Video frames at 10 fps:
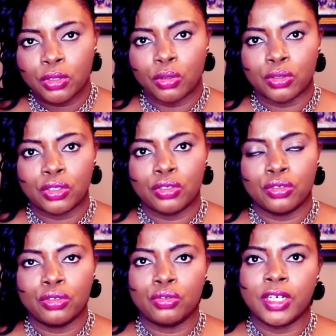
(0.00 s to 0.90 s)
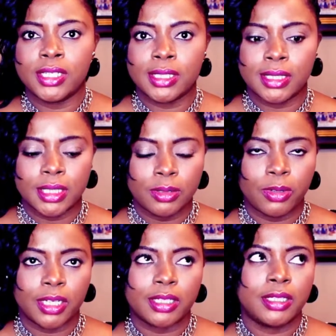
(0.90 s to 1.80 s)
doors to racism,
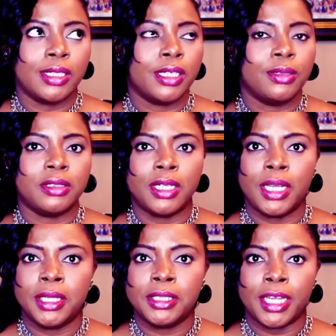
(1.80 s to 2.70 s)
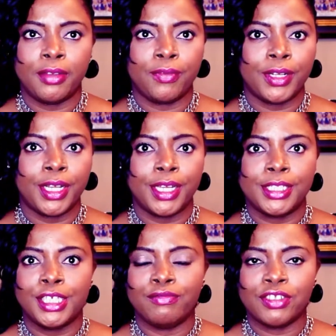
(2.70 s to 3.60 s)
racketeering, hate, envy,
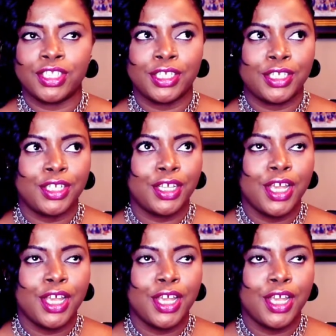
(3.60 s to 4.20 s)
negativity.